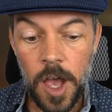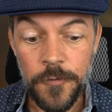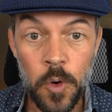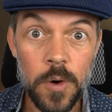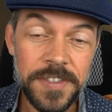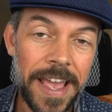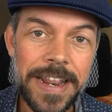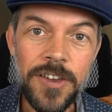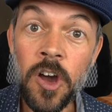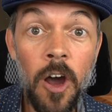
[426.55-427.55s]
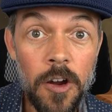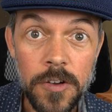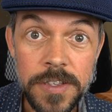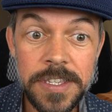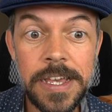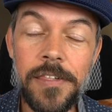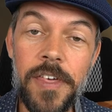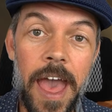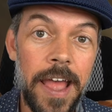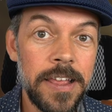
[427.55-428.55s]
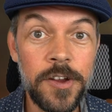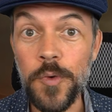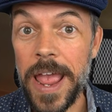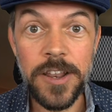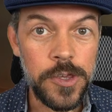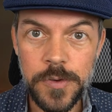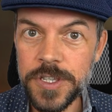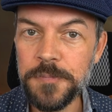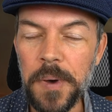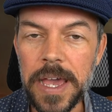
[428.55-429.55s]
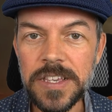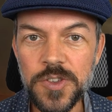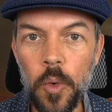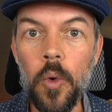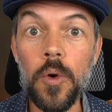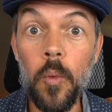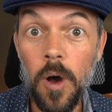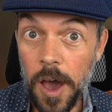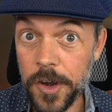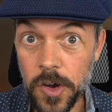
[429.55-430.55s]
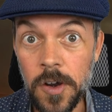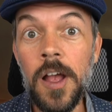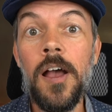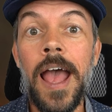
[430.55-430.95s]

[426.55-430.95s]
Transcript: Of course, any cards that grant you spice or water